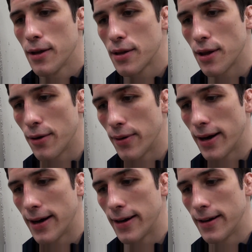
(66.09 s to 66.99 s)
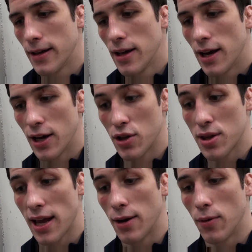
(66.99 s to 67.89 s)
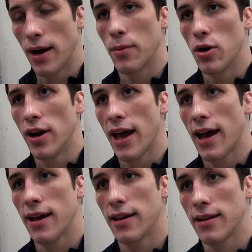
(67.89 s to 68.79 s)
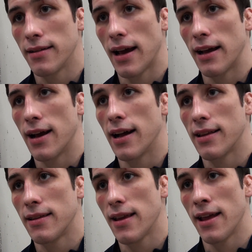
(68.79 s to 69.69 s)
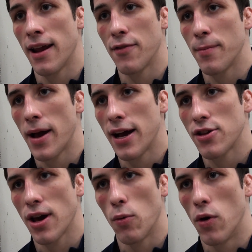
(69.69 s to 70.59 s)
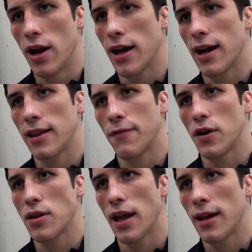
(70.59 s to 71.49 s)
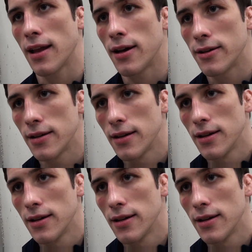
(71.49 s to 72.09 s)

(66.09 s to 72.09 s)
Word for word: So uh, I stayed to what I'm good at, and I got in every match I won. I got the first takedown.